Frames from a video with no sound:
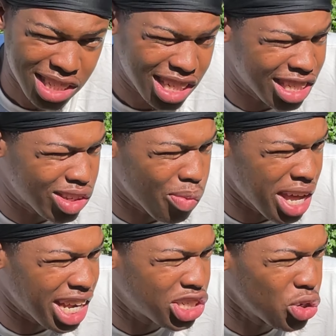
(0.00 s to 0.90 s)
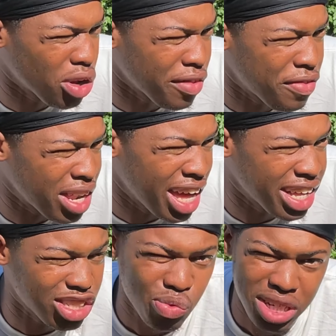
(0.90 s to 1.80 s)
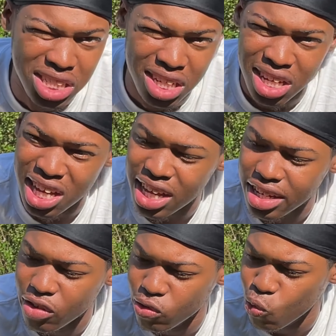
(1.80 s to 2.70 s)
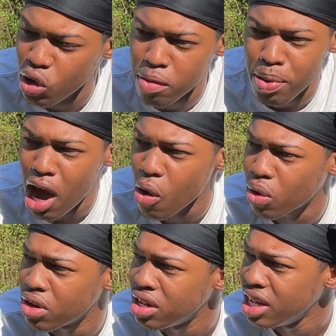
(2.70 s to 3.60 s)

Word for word: is the way that you're going to feel that intuition, the willpower.